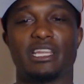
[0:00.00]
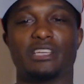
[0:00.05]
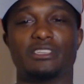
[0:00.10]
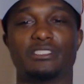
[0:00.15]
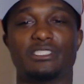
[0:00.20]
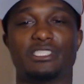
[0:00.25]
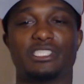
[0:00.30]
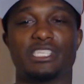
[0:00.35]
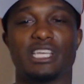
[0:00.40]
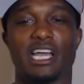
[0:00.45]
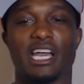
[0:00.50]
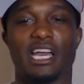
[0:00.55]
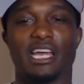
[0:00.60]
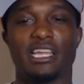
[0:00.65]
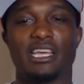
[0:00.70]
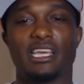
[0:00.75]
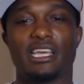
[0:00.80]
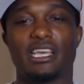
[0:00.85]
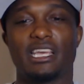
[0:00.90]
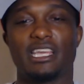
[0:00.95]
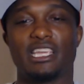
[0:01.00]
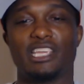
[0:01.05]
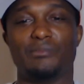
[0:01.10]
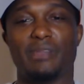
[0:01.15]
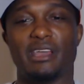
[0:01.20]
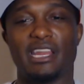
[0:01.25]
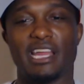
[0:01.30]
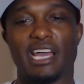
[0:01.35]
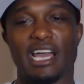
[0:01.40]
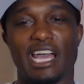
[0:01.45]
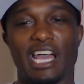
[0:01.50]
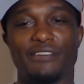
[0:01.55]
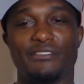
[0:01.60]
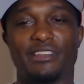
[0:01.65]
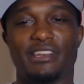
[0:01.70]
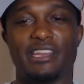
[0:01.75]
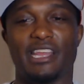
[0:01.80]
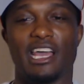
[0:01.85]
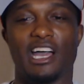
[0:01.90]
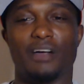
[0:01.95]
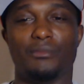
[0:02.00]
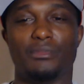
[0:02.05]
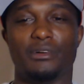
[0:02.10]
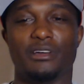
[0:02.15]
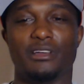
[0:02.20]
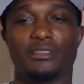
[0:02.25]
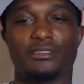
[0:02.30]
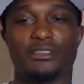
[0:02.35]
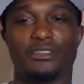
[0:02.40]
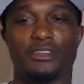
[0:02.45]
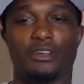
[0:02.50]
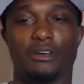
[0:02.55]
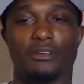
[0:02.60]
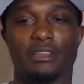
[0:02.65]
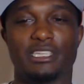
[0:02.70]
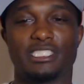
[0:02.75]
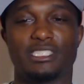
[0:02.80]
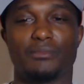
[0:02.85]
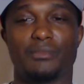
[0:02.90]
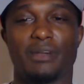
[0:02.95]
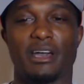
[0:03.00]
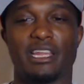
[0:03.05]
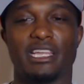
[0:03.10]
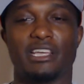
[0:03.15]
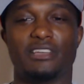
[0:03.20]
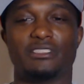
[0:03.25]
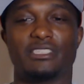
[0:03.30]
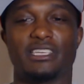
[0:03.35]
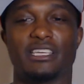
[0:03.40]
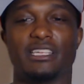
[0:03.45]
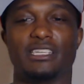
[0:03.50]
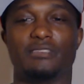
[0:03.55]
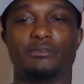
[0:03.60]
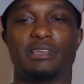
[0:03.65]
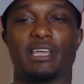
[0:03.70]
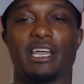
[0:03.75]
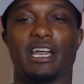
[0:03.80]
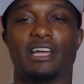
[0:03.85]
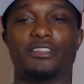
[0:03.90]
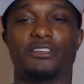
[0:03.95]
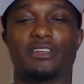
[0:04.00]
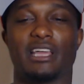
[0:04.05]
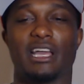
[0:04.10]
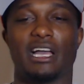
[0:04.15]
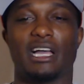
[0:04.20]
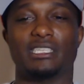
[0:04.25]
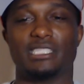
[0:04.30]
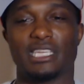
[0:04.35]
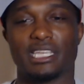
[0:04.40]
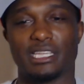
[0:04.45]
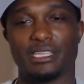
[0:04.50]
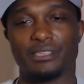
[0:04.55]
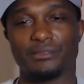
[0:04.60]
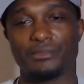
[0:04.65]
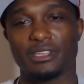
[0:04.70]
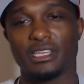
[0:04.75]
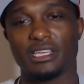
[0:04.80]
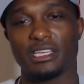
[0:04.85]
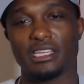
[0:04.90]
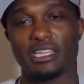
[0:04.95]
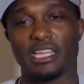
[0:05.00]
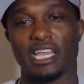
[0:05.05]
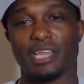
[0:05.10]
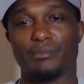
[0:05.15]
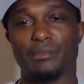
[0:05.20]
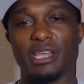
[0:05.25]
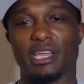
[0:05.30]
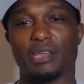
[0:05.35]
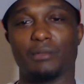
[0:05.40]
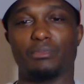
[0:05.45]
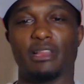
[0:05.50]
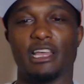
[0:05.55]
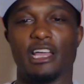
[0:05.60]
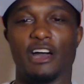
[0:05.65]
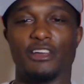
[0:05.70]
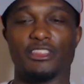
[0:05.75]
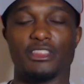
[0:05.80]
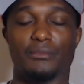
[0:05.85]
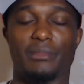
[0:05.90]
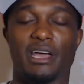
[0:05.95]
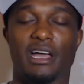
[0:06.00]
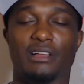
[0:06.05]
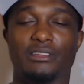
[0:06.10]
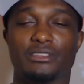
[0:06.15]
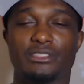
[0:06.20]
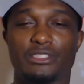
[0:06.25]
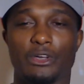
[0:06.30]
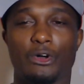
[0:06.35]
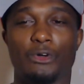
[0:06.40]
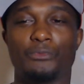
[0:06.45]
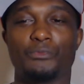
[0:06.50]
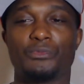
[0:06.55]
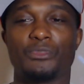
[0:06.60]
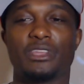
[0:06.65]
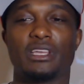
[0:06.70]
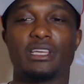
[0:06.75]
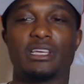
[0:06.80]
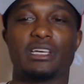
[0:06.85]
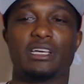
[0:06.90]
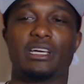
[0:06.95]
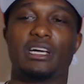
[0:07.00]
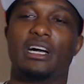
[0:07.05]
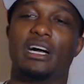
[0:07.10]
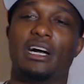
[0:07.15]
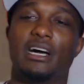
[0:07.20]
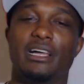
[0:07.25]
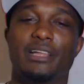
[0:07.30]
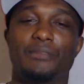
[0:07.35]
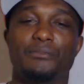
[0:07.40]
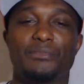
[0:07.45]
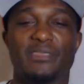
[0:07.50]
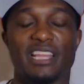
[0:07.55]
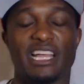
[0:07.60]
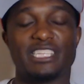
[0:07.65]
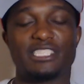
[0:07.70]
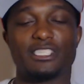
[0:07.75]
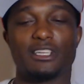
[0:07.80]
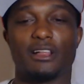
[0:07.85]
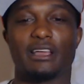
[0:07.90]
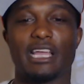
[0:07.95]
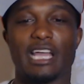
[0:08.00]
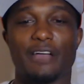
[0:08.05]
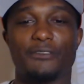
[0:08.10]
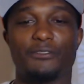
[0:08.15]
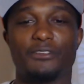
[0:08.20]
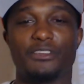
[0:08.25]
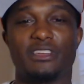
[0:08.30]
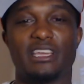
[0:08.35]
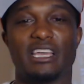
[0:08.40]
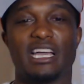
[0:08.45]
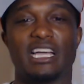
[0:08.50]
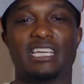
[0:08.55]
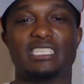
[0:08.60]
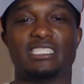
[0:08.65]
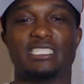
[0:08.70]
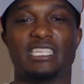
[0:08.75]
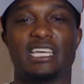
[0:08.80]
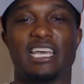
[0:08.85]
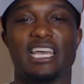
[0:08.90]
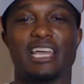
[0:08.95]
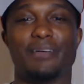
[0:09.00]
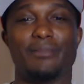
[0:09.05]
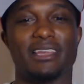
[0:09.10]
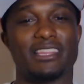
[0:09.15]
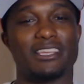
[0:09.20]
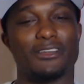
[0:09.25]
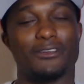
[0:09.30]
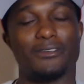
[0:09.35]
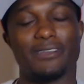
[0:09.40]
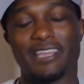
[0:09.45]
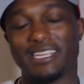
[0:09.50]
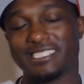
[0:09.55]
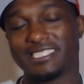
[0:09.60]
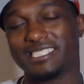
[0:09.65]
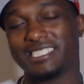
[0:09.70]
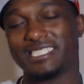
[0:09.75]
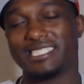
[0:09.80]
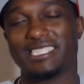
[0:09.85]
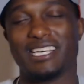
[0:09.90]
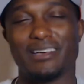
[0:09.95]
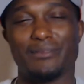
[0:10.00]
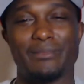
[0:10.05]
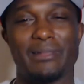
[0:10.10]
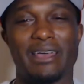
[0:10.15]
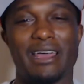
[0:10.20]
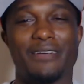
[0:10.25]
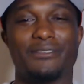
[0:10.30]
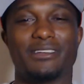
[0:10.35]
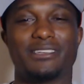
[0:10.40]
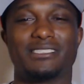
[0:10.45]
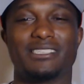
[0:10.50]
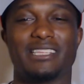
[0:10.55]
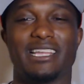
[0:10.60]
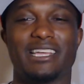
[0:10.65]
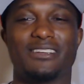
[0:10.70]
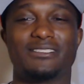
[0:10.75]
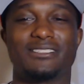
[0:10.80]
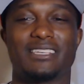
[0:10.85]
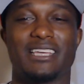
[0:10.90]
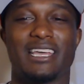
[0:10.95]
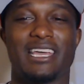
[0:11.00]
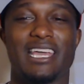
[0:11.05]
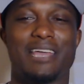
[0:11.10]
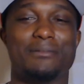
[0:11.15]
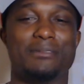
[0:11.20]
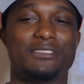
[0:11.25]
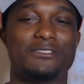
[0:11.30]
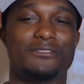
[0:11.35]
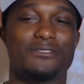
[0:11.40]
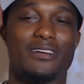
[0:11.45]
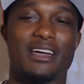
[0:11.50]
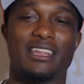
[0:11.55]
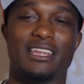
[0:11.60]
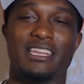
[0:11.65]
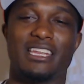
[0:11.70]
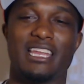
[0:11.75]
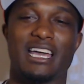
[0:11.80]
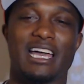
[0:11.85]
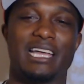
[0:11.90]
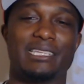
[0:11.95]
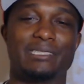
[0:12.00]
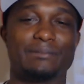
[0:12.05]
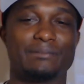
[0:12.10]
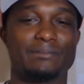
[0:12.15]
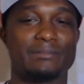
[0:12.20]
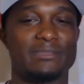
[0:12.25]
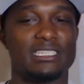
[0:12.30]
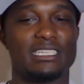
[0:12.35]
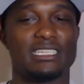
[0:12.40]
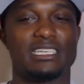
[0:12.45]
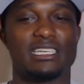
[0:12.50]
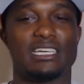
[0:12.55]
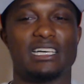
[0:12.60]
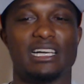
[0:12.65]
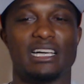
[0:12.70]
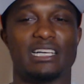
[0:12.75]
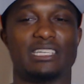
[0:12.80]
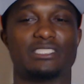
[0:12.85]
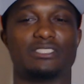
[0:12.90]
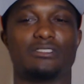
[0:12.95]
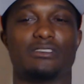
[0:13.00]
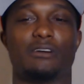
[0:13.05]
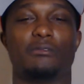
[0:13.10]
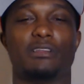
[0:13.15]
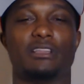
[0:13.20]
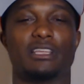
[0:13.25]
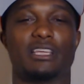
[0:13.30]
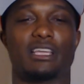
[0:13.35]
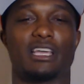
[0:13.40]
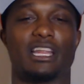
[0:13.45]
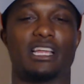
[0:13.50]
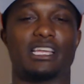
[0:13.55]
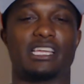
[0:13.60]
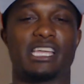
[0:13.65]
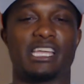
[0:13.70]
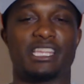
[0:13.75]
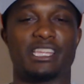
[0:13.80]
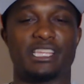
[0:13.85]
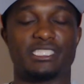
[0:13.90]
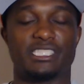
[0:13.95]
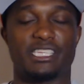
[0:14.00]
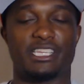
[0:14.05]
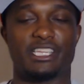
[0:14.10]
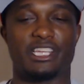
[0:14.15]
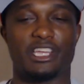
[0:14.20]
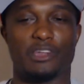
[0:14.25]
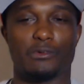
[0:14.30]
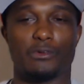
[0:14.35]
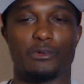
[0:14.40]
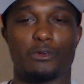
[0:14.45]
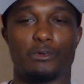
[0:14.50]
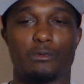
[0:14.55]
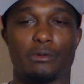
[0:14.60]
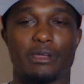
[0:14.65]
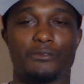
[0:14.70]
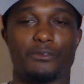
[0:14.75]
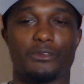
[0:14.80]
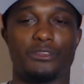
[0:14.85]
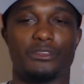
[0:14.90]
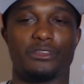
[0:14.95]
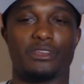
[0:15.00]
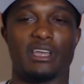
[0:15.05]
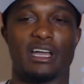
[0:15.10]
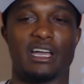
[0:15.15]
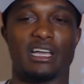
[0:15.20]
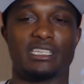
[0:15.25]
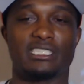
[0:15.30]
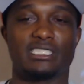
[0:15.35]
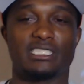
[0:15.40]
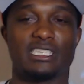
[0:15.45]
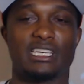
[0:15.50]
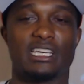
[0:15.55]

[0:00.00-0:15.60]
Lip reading: a shot. You may not have it now, but let somebody else get it. We got other guys that can make a play off the bounce. So that's all I got for you guys today. I'm about to go catch this Mavericks-Lakers game. It's Friday night. So I want to kind of get this in here real quick for you guys.